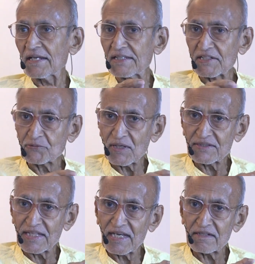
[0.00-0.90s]
And that's
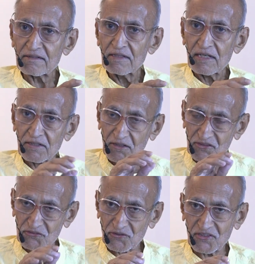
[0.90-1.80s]
why they are
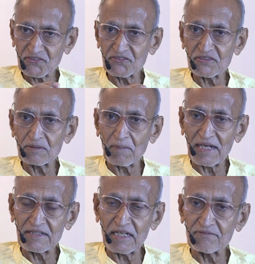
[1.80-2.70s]
constructions in the
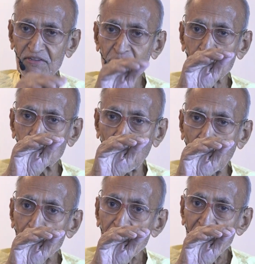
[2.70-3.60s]
mind, and when you go
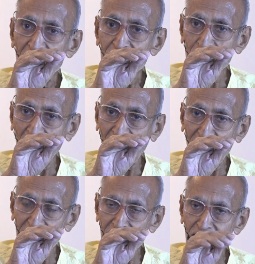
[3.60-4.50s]
up to a
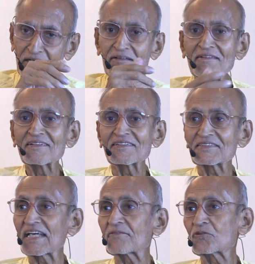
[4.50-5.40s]
higher level,
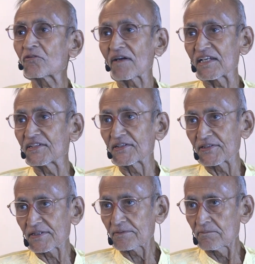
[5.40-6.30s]
they have no
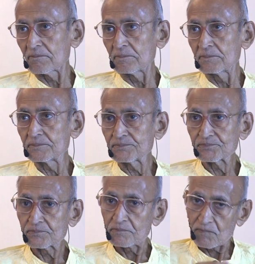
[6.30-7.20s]
validity.
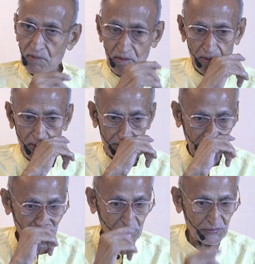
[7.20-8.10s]

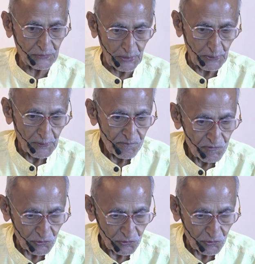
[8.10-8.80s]
Okay, that's what he's saying.